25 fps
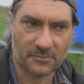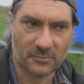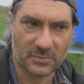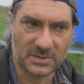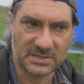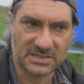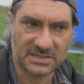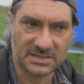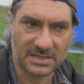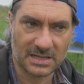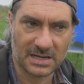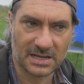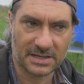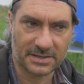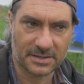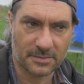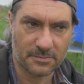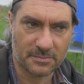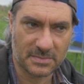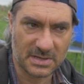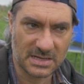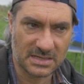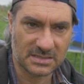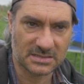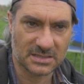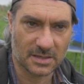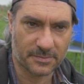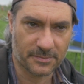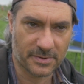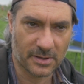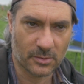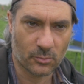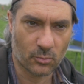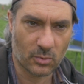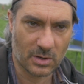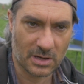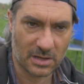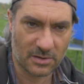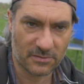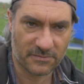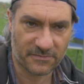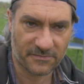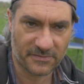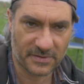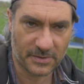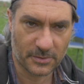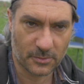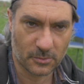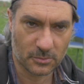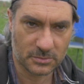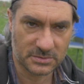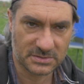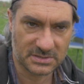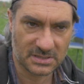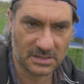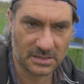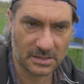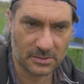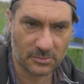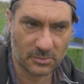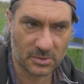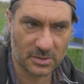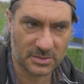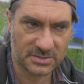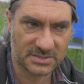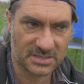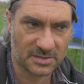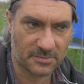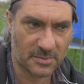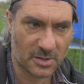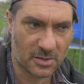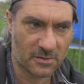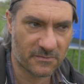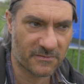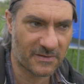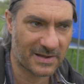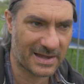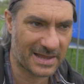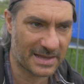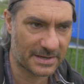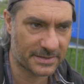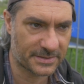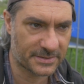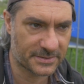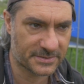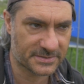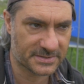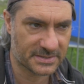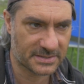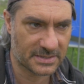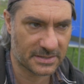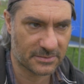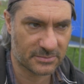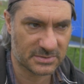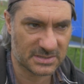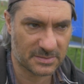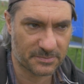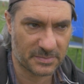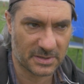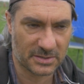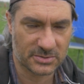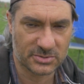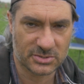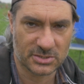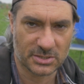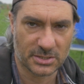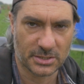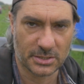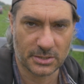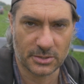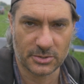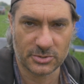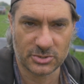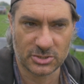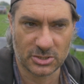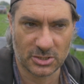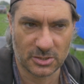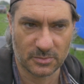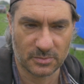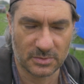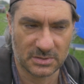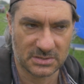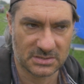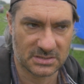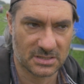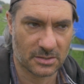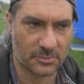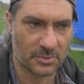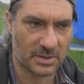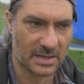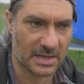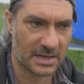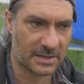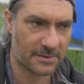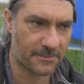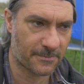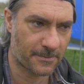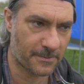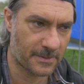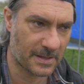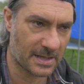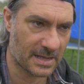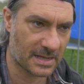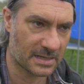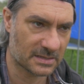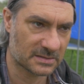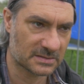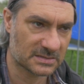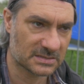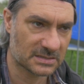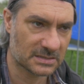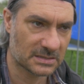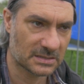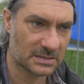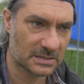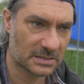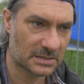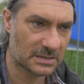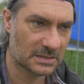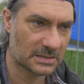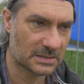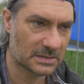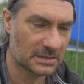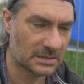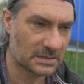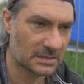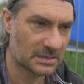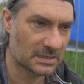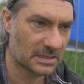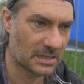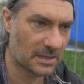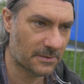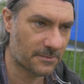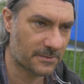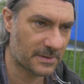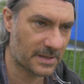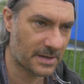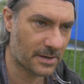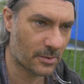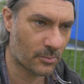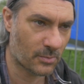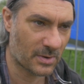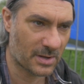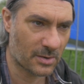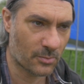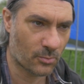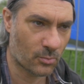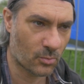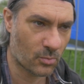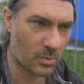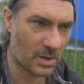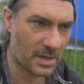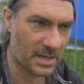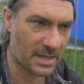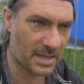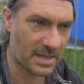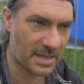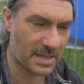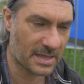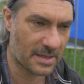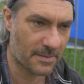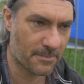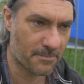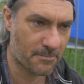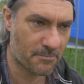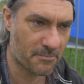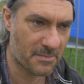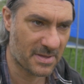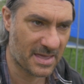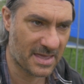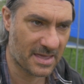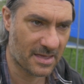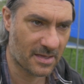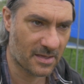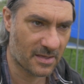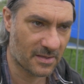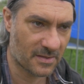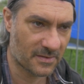still had a meet-up at Willow Field, so there were some overlanders and there was a bunch of YouTubers, so we had that. And then I went away and met